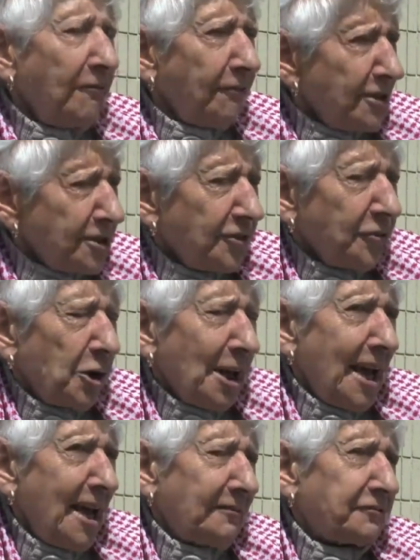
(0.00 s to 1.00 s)
First of all,
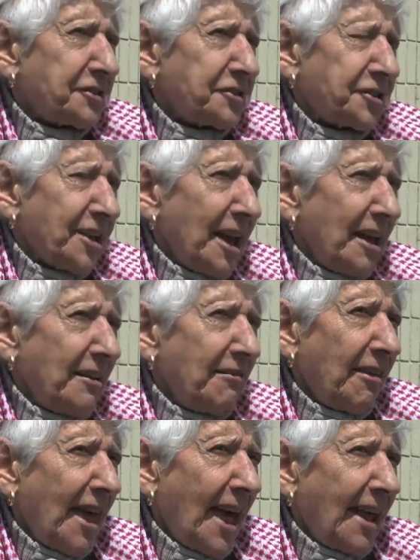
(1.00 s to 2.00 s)
I have to say
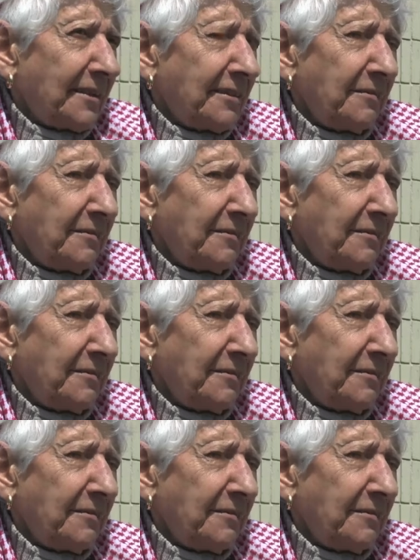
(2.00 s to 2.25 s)
that